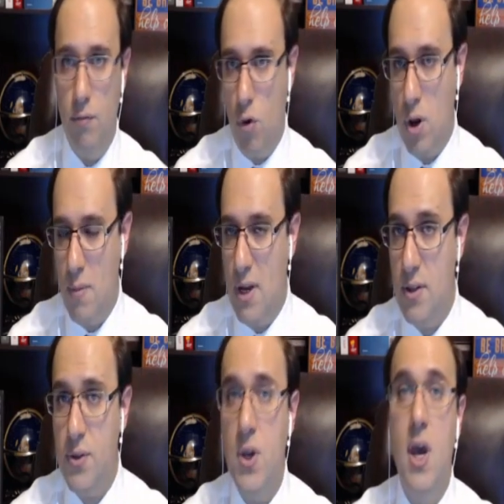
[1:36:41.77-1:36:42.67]
40
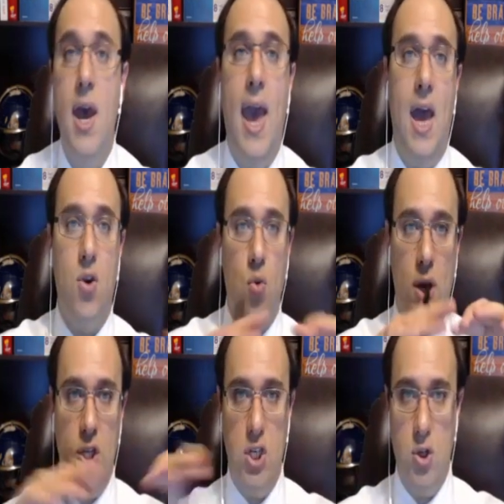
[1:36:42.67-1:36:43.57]
minutes and
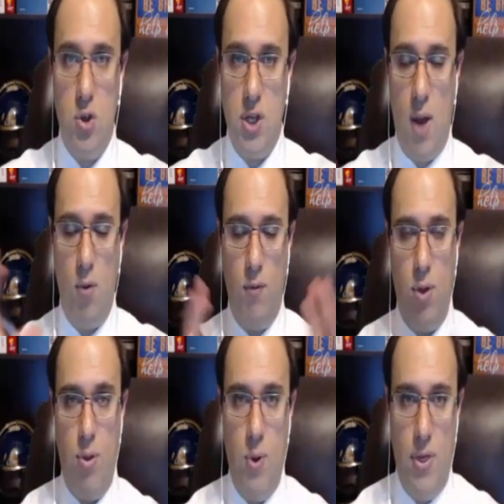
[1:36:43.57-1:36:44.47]
arranging your time over
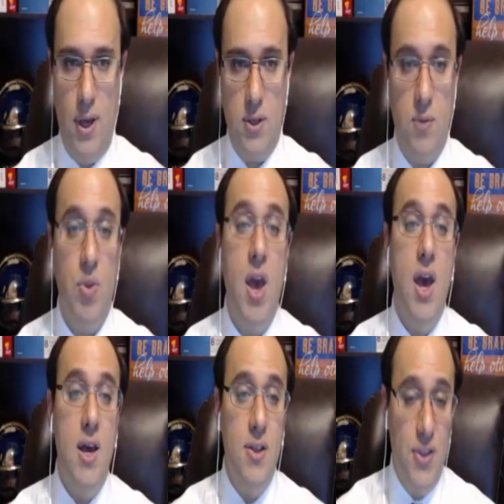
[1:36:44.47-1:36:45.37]
the three things.
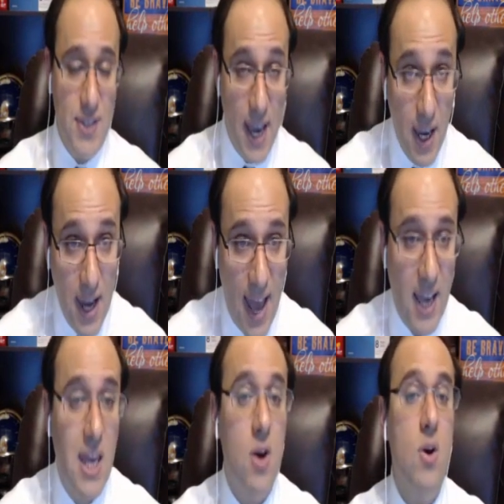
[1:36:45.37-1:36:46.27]
The second
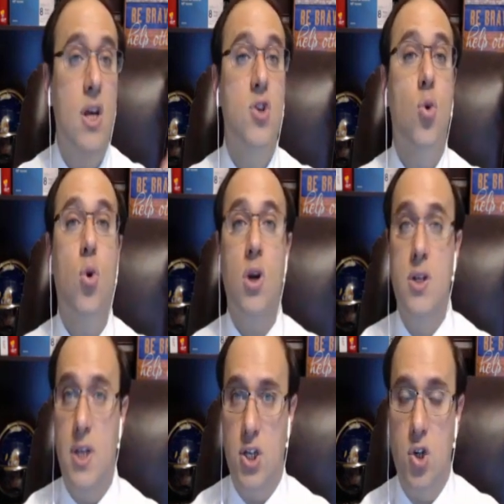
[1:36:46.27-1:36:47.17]
hack here is
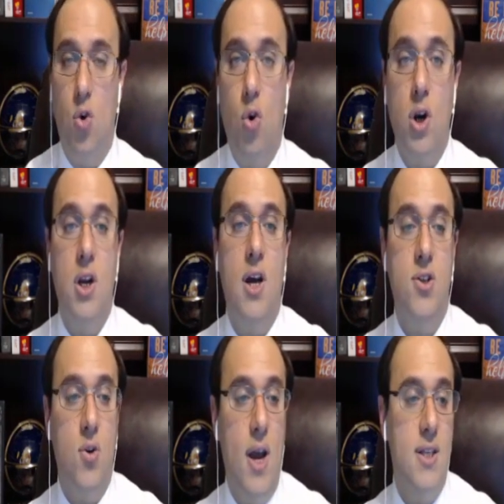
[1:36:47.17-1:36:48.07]
organization.
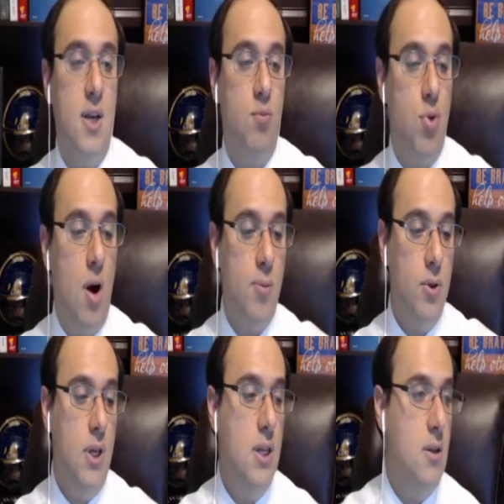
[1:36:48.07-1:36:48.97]
Organize your essay
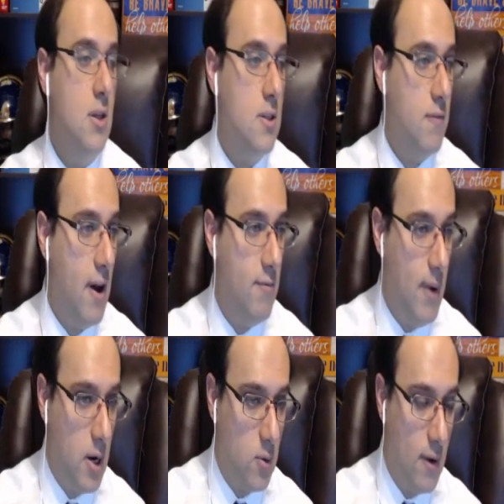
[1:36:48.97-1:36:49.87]
properly into these five
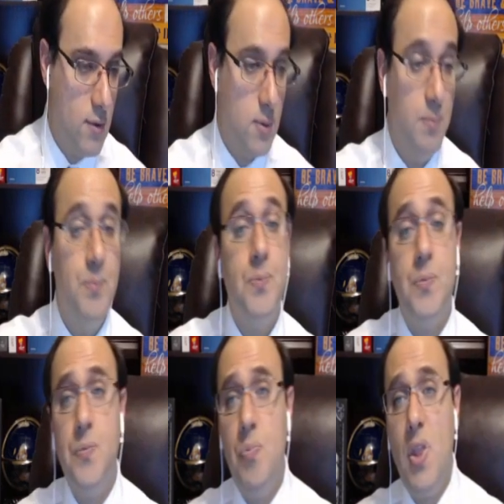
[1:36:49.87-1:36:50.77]
paragraphs.
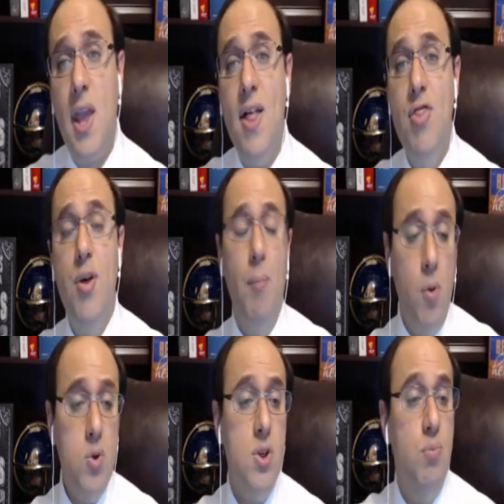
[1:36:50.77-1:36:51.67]
The
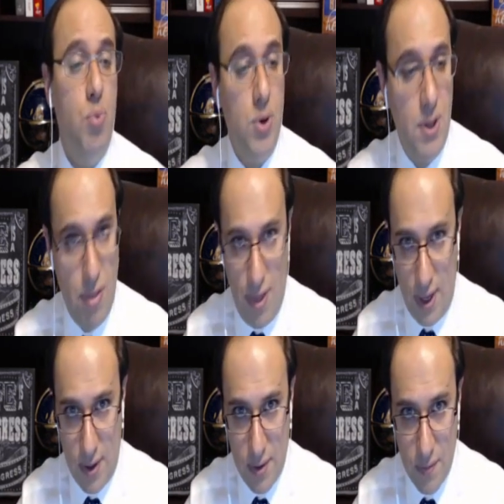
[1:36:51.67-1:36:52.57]
most important
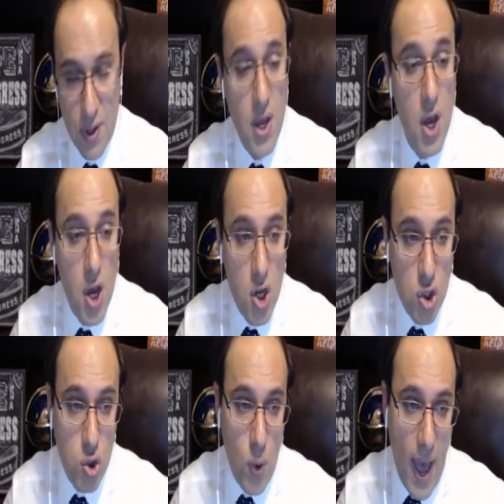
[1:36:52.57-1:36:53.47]
thing
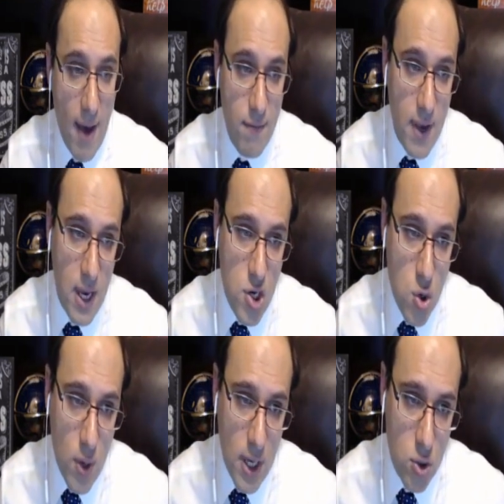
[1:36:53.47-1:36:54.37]
to have in
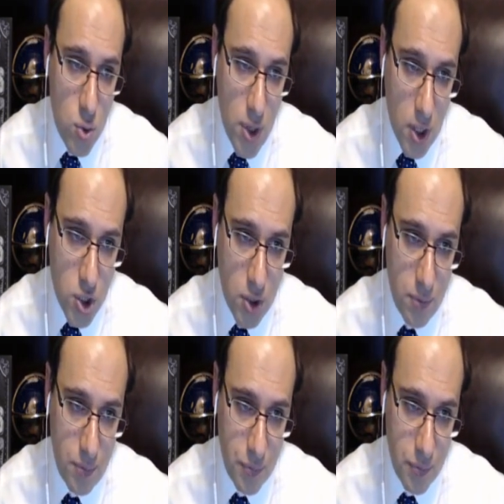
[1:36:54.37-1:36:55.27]
your introduction